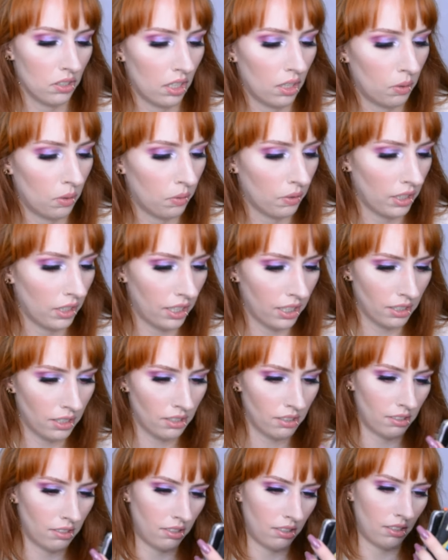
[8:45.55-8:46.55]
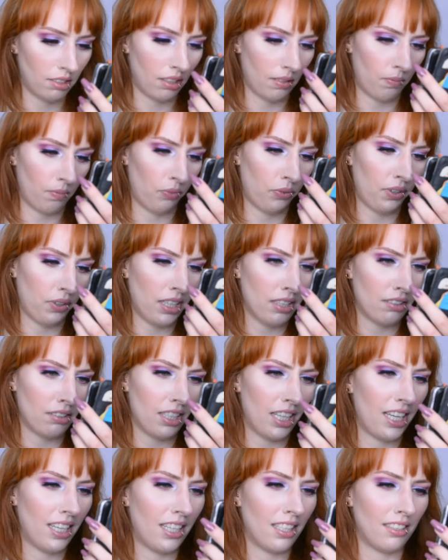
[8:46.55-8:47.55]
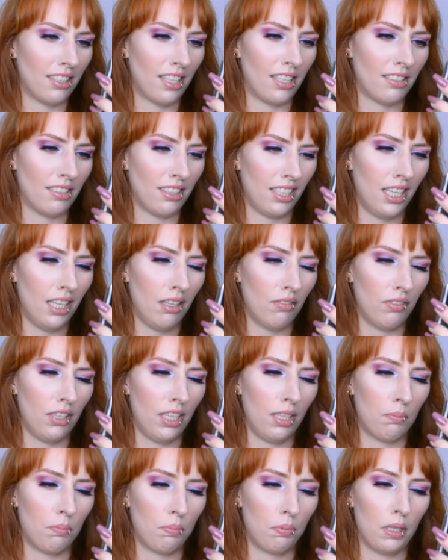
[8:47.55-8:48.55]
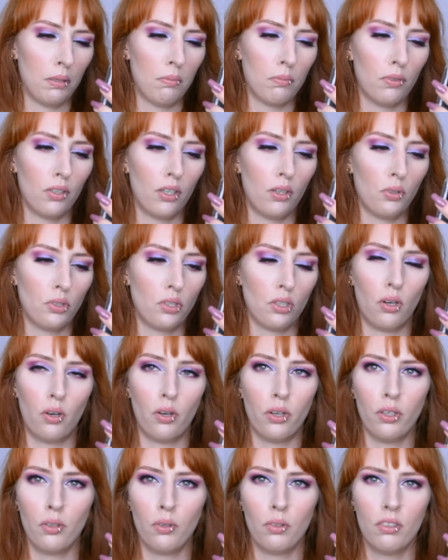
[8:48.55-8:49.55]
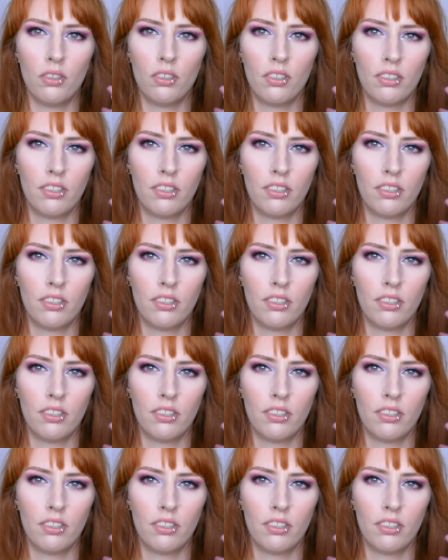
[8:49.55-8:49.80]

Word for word: Oh, that's translated as evening primrose oil.